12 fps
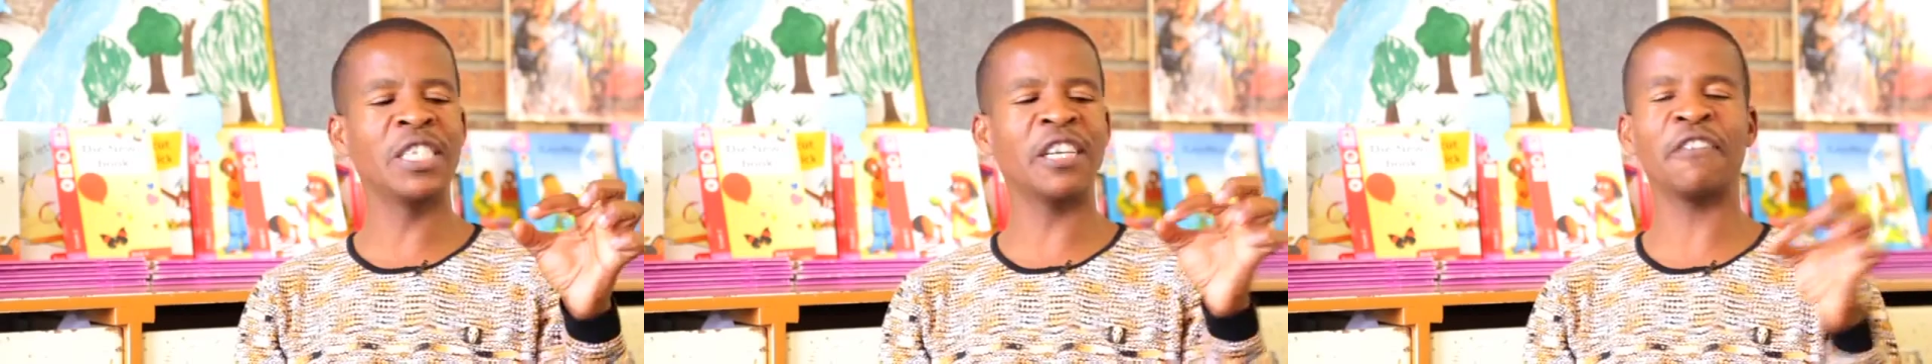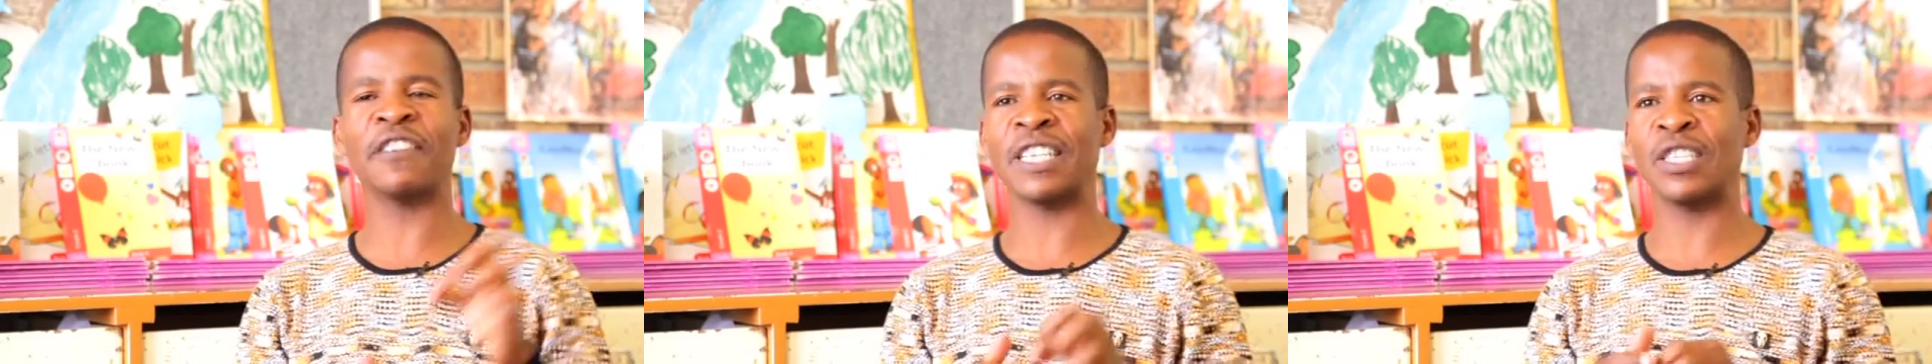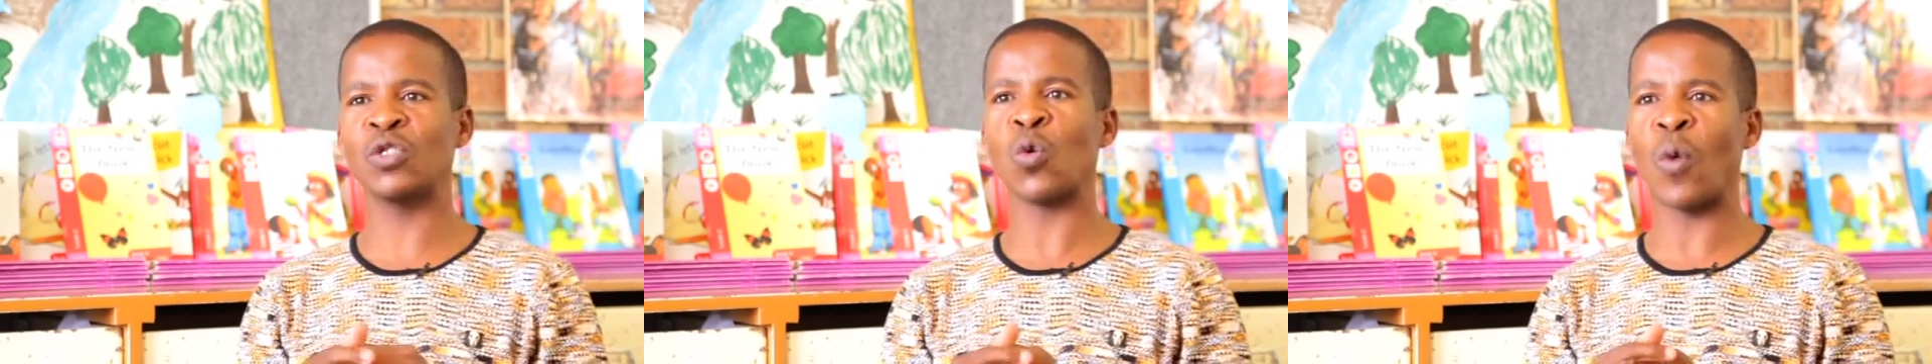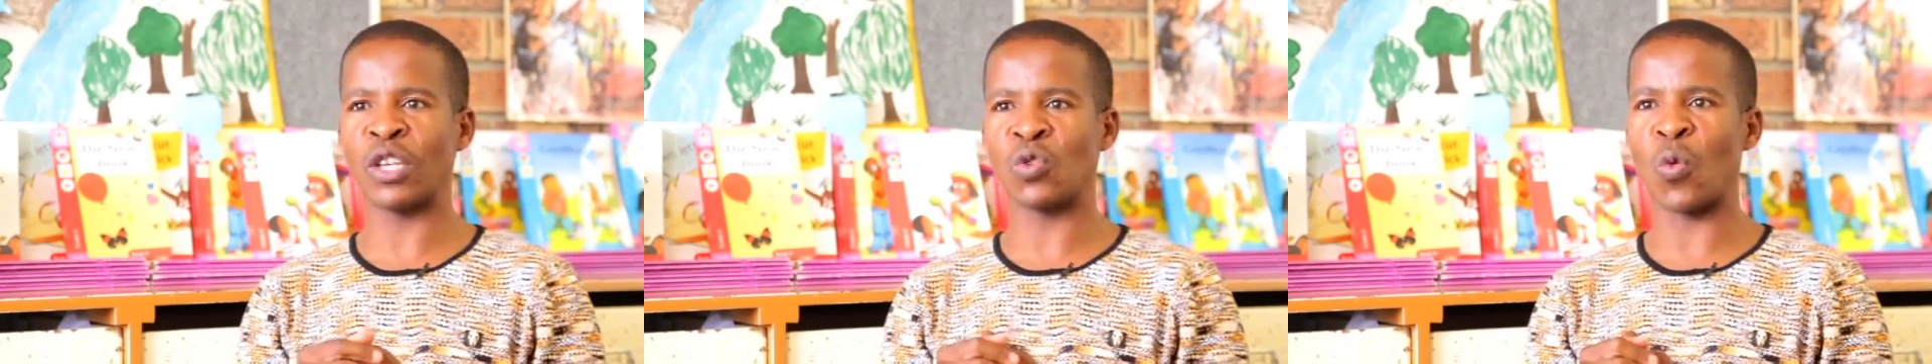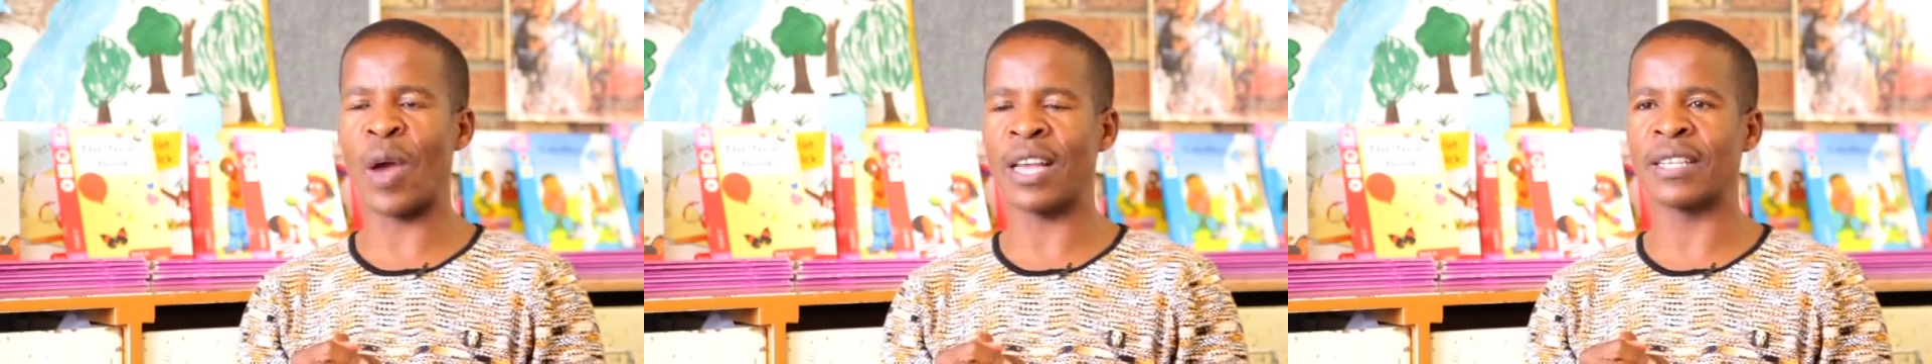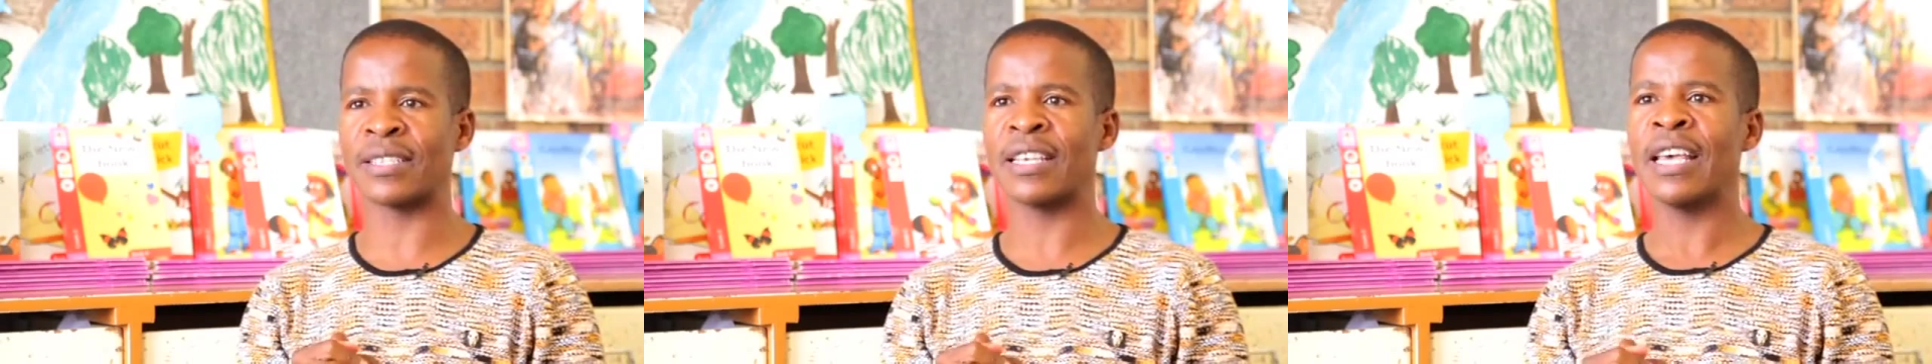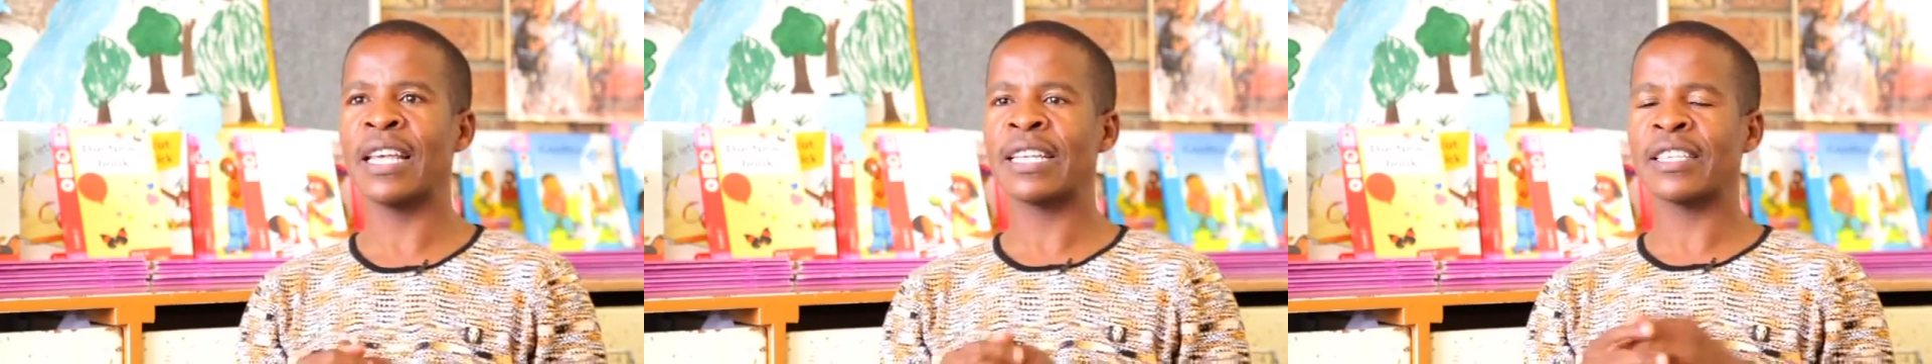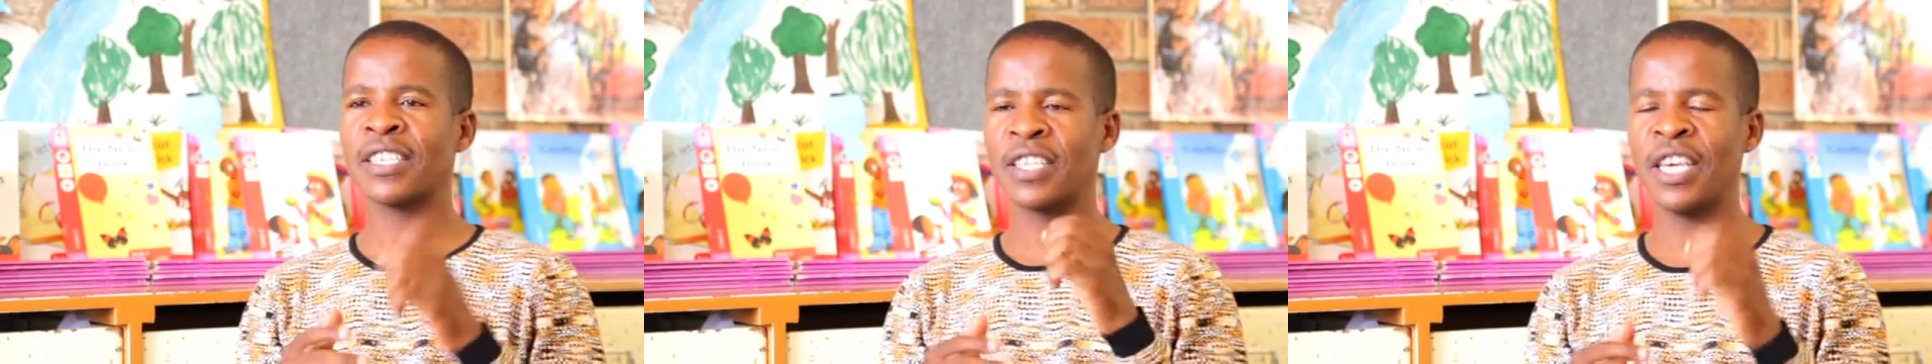different wet wheels.
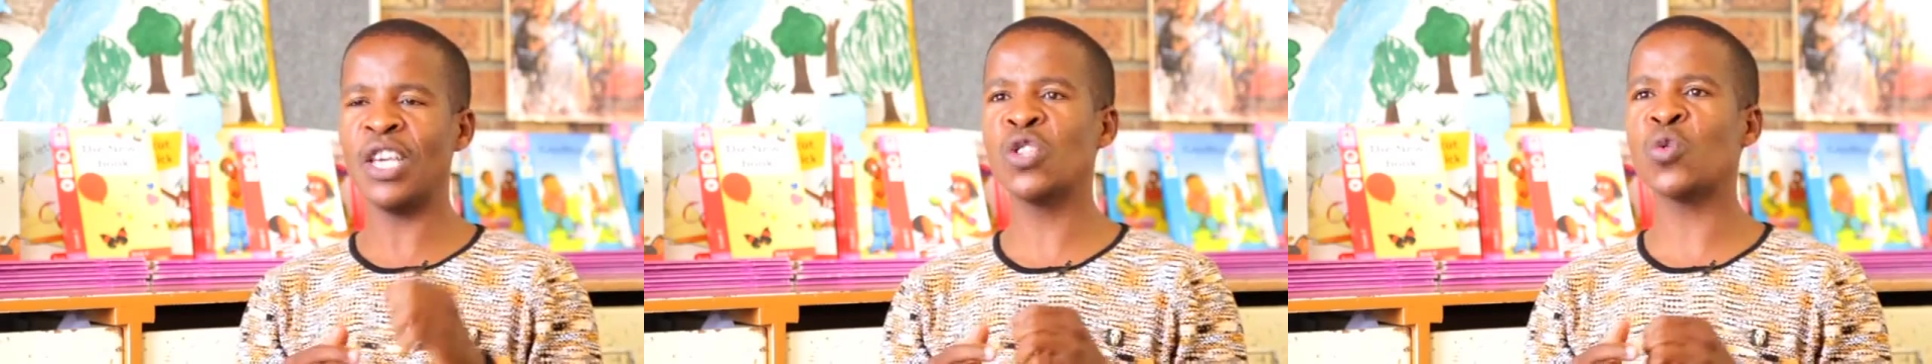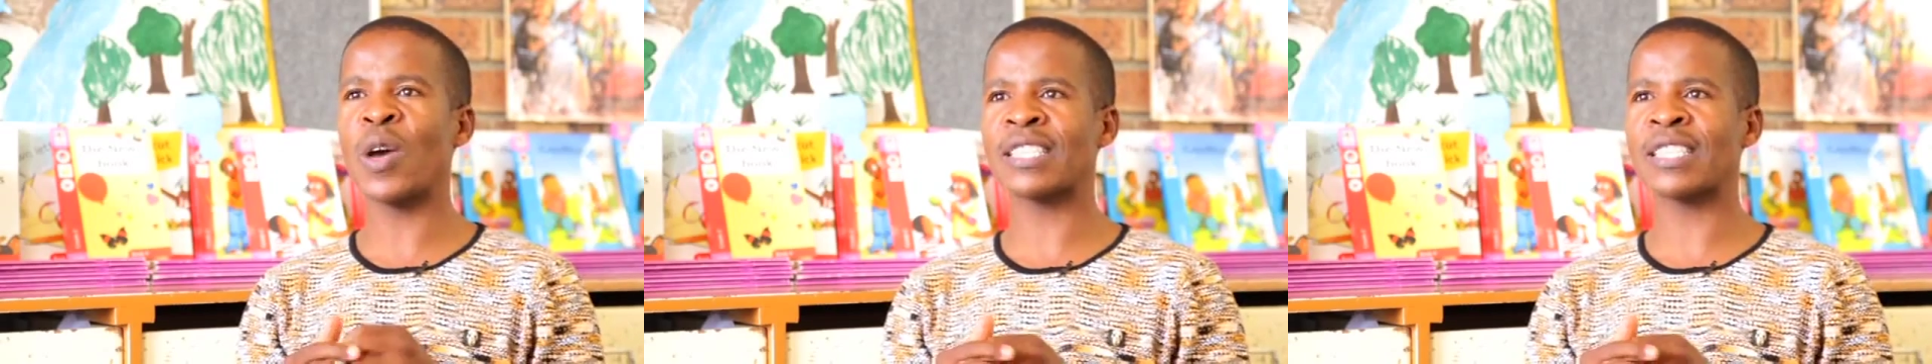Kids